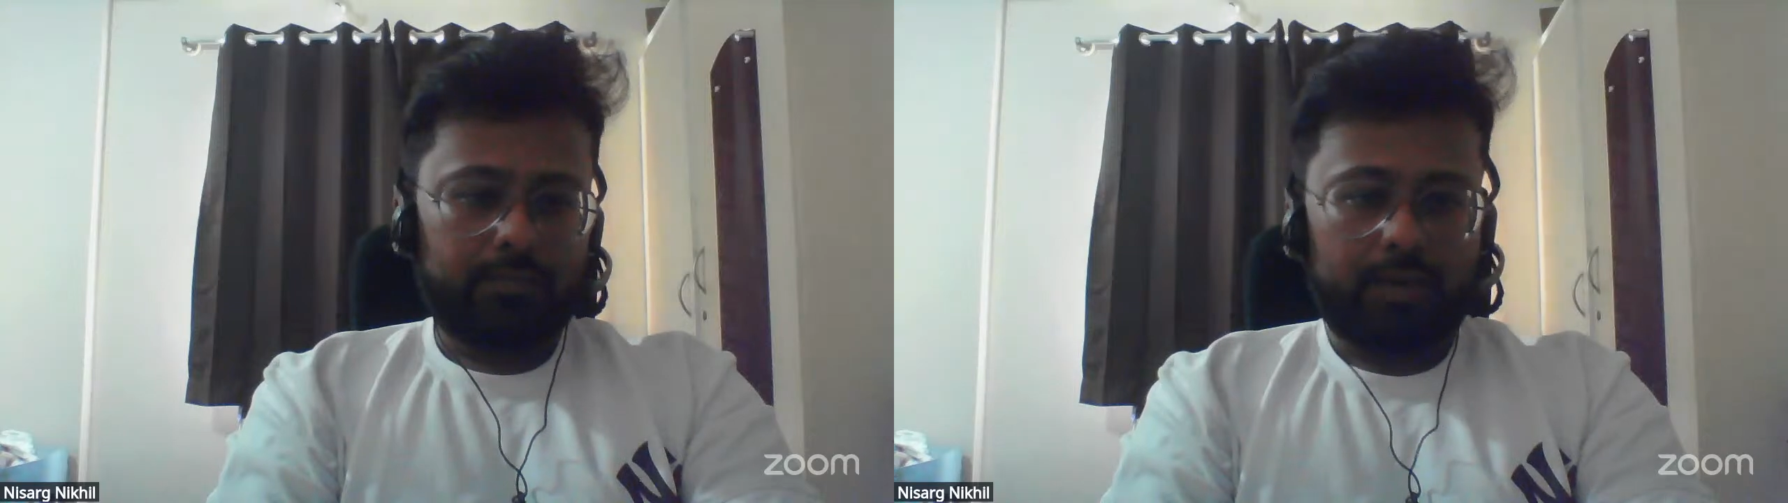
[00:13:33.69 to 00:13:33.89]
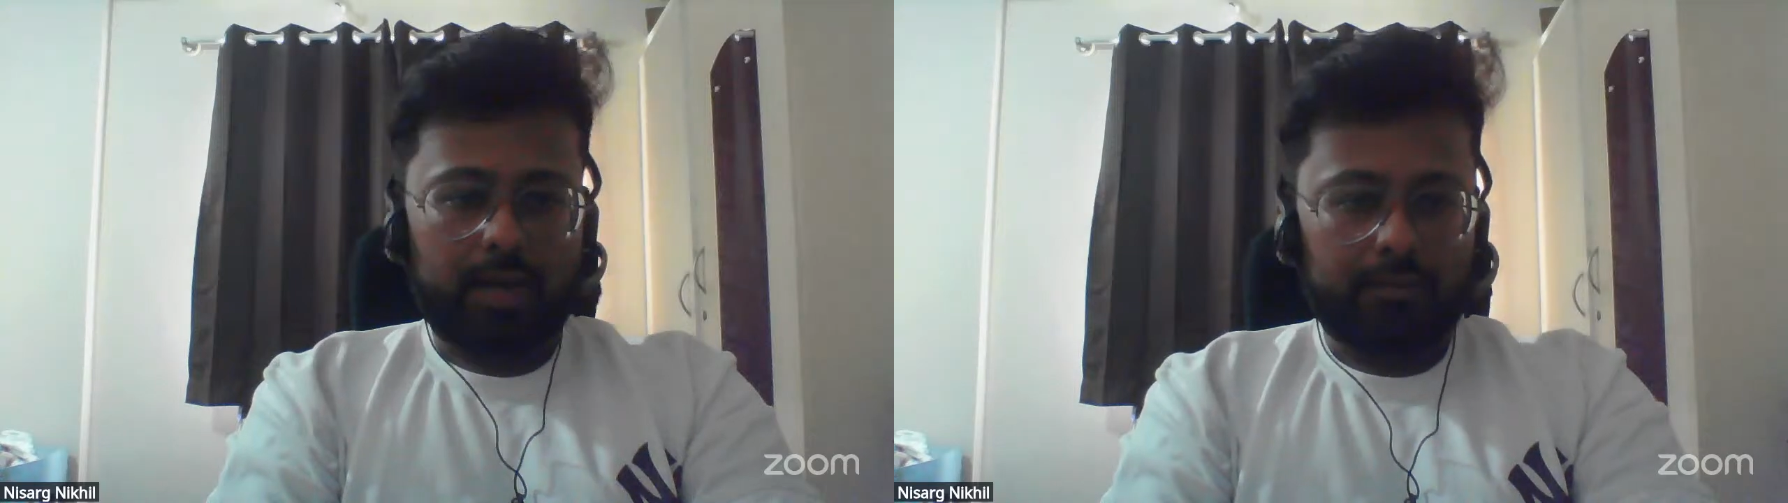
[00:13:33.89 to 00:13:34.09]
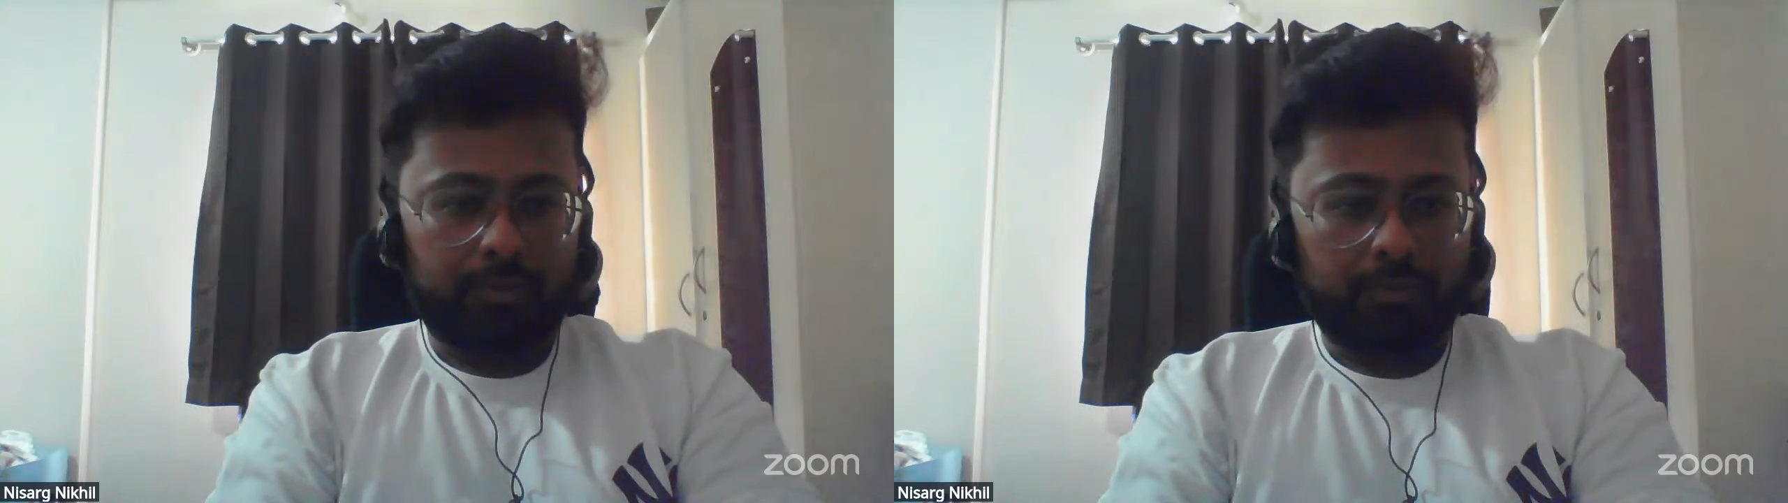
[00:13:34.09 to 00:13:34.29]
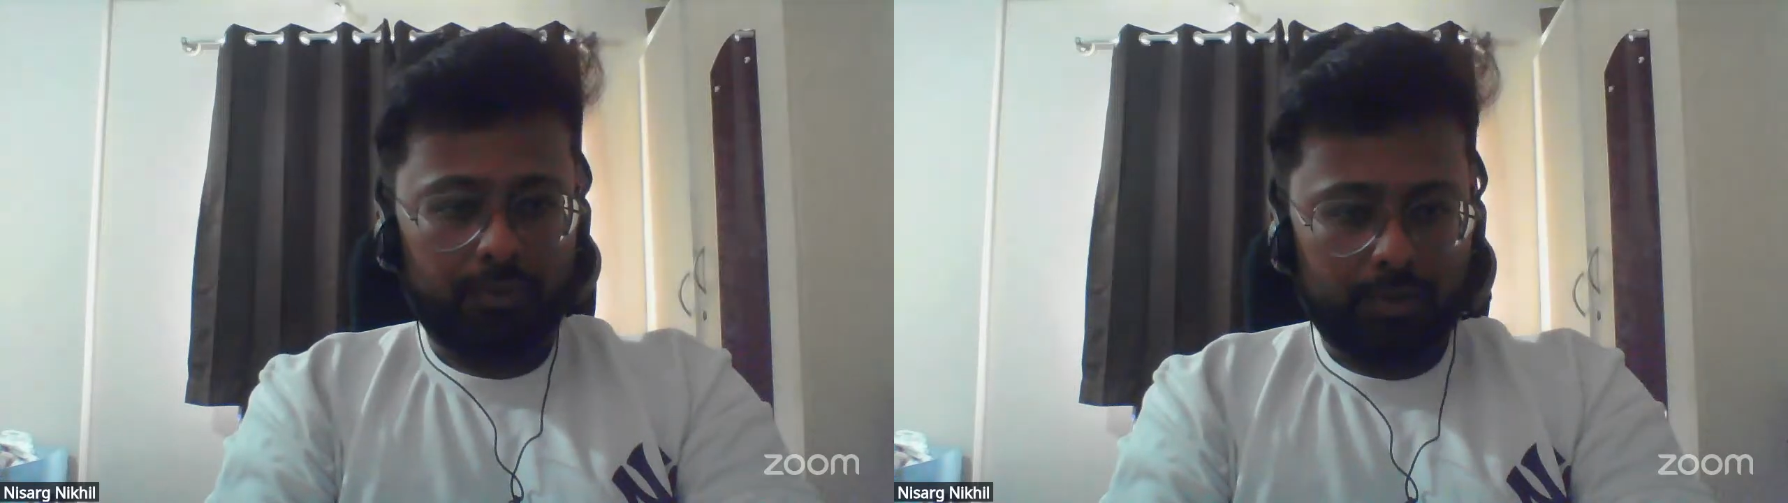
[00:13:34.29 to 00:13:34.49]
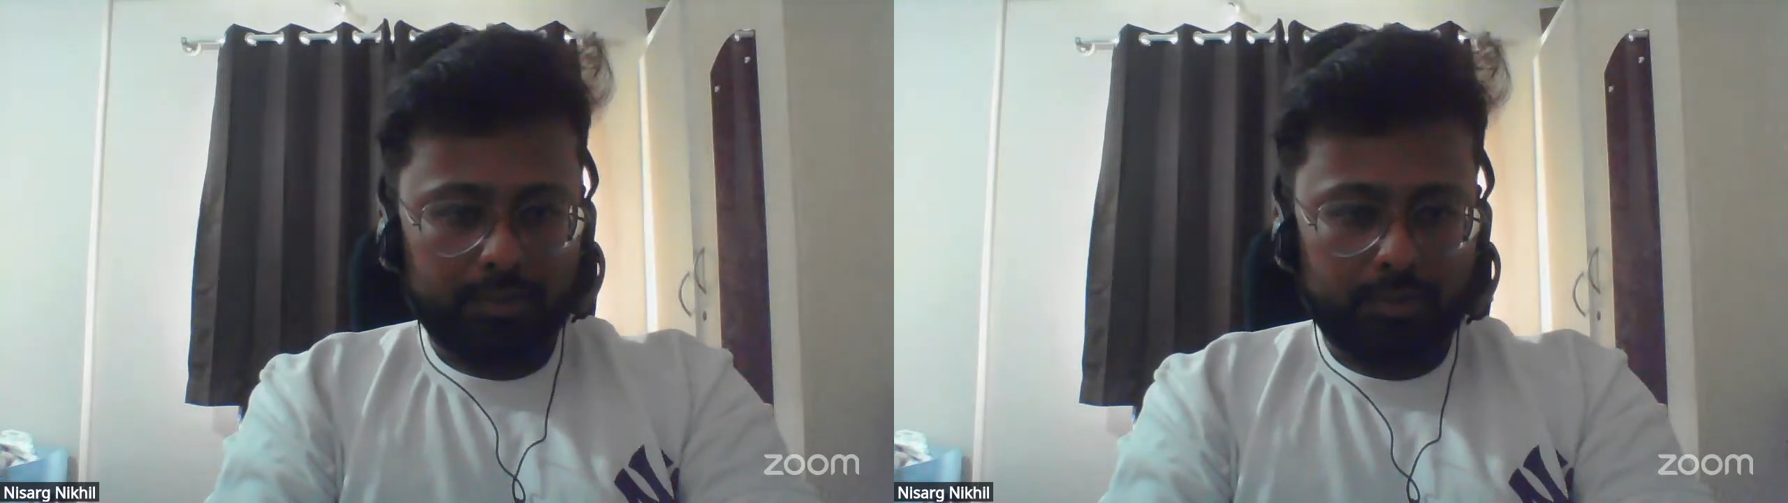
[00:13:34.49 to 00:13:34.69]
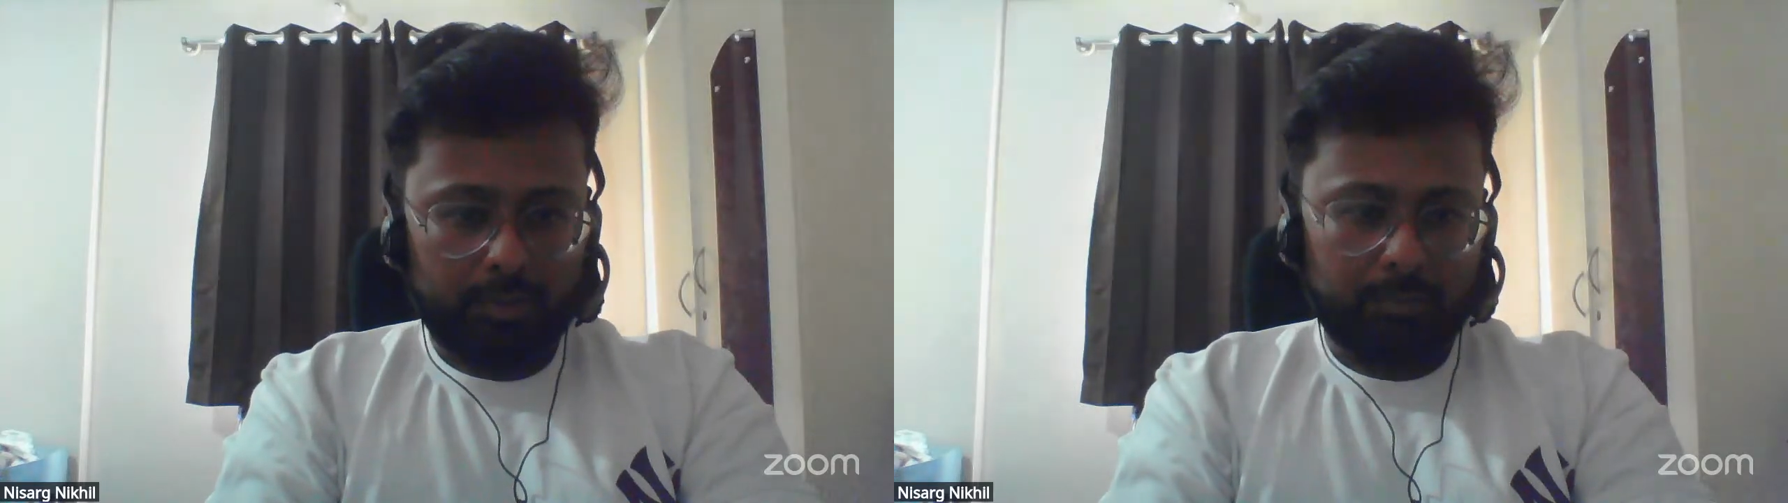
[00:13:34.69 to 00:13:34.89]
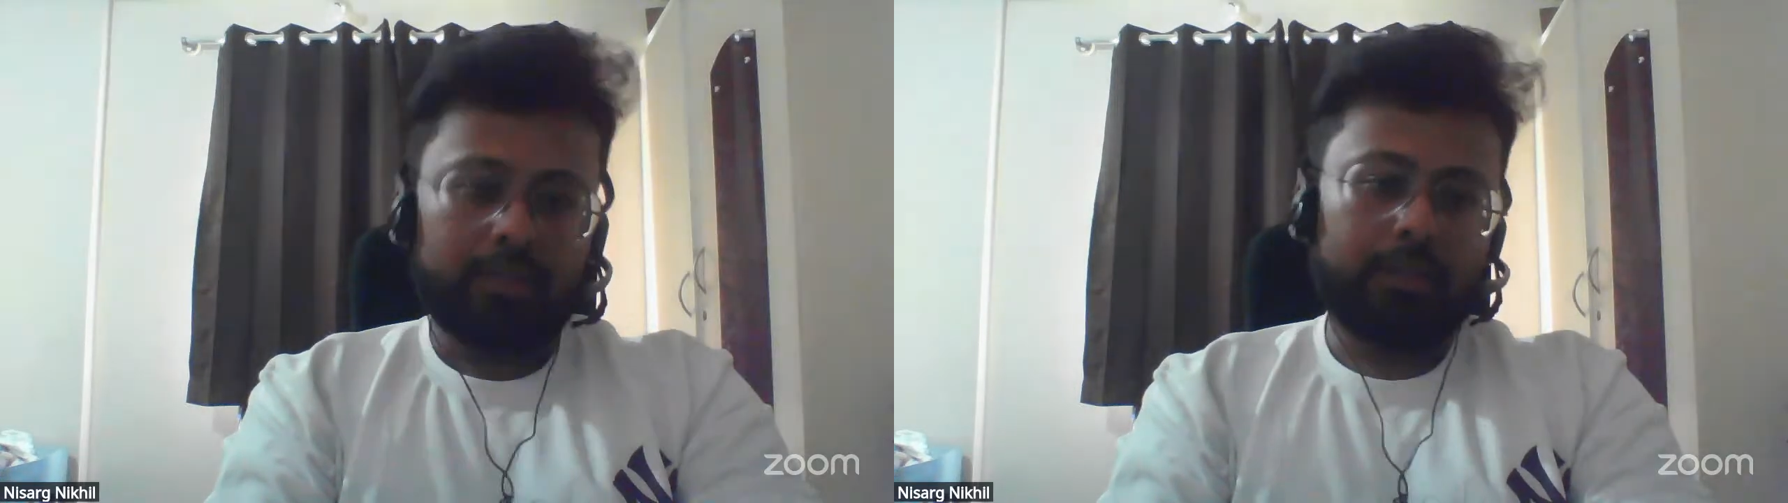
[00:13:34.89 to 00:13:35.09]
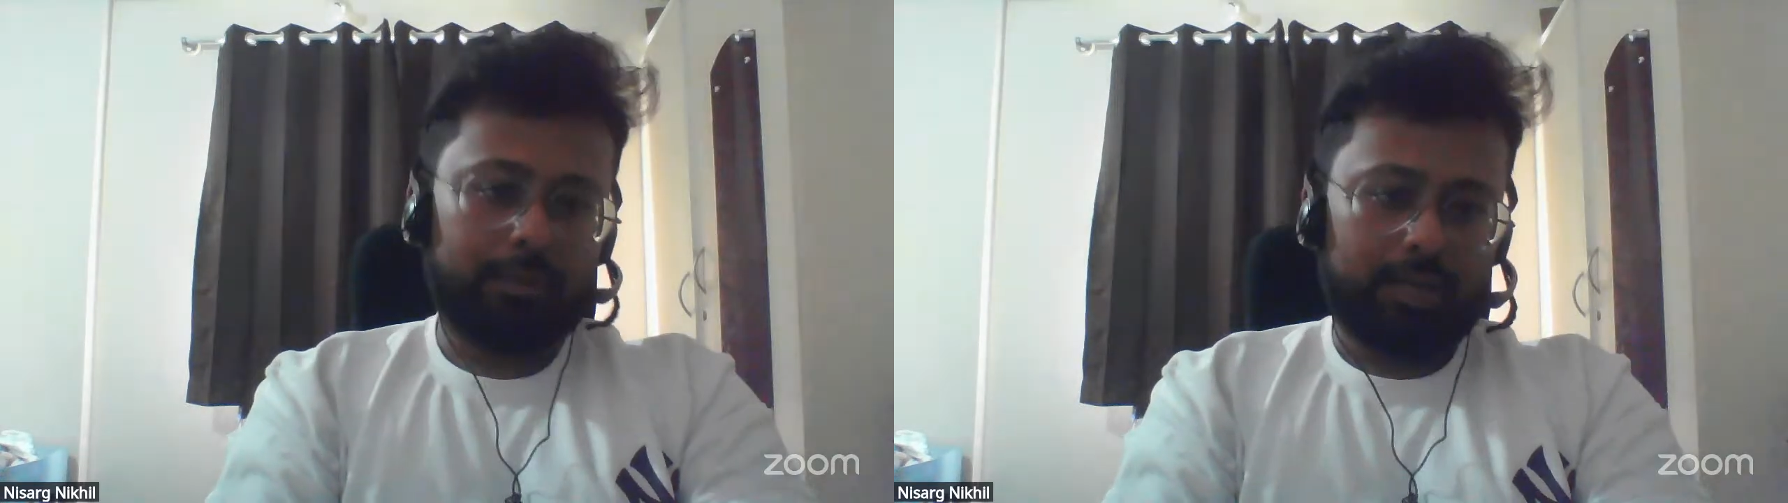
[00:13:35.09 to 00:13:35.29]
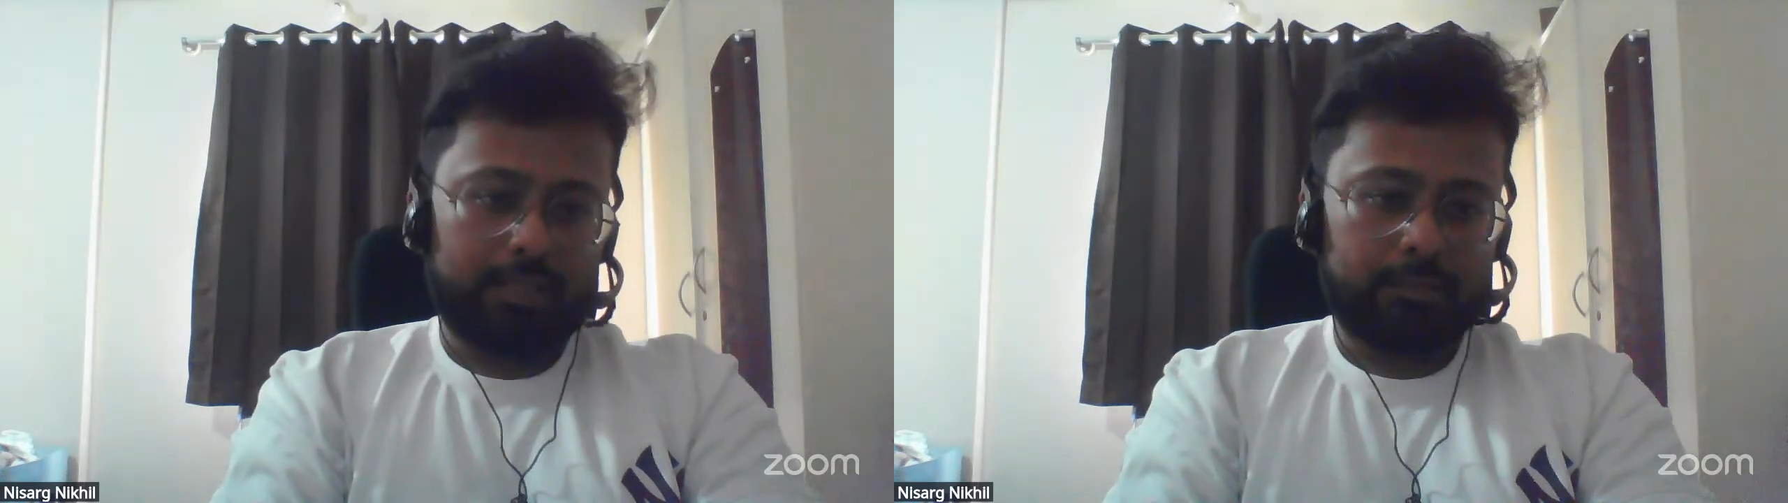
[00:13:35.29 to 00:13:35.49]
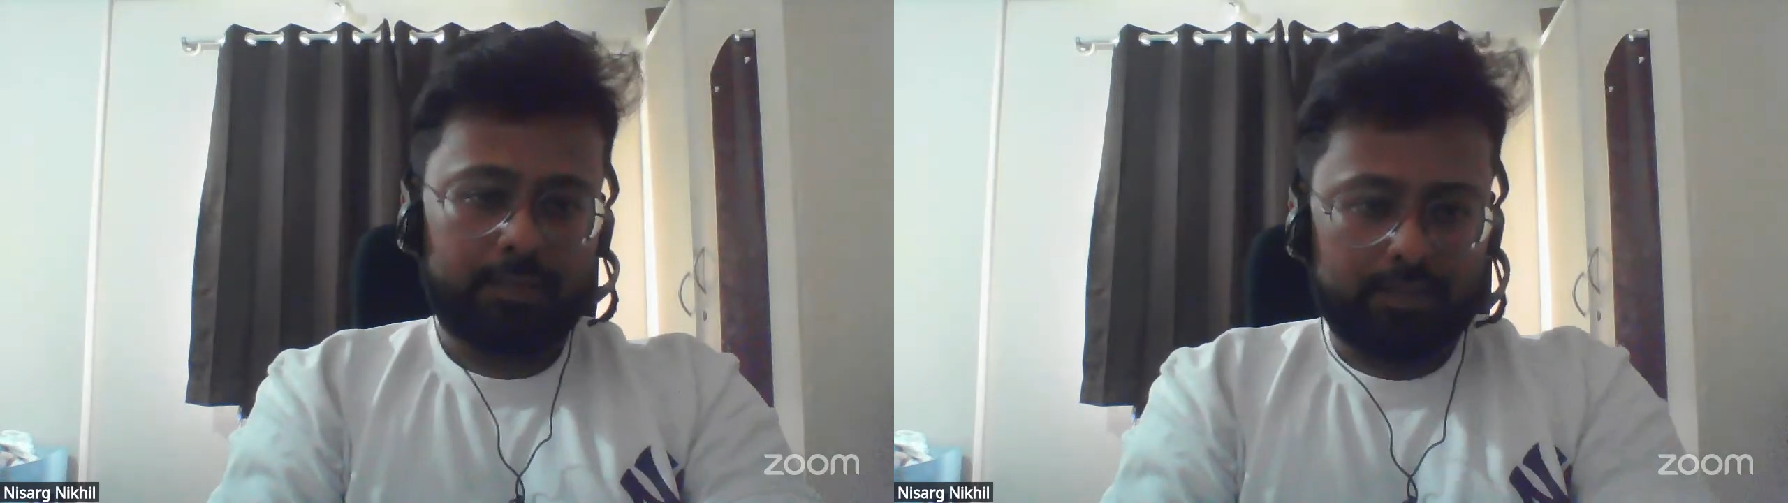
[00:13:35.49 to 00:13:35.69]
we have to focus on multiple
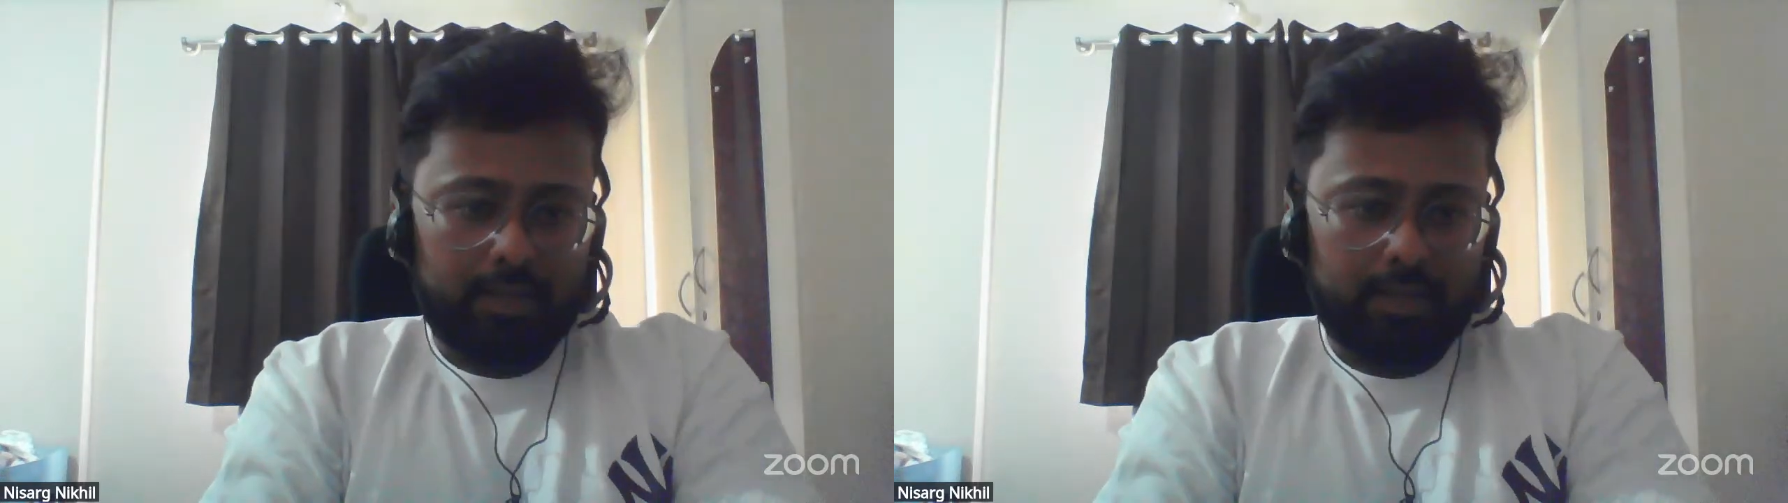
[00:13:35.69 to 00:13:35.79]
aspects,